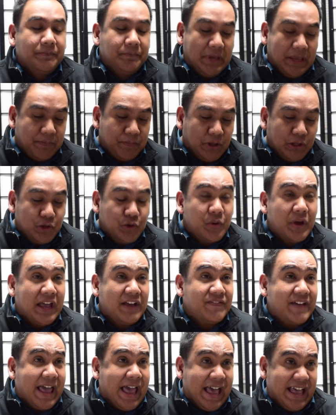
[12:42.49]
People who
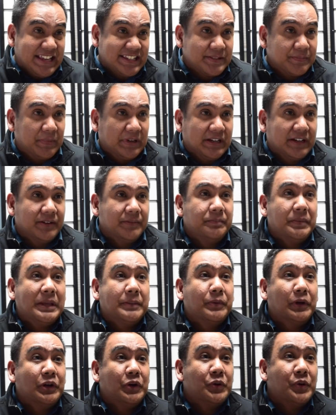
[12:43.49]
have asthma,
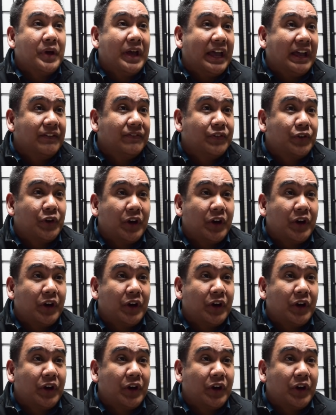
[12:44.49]
people who have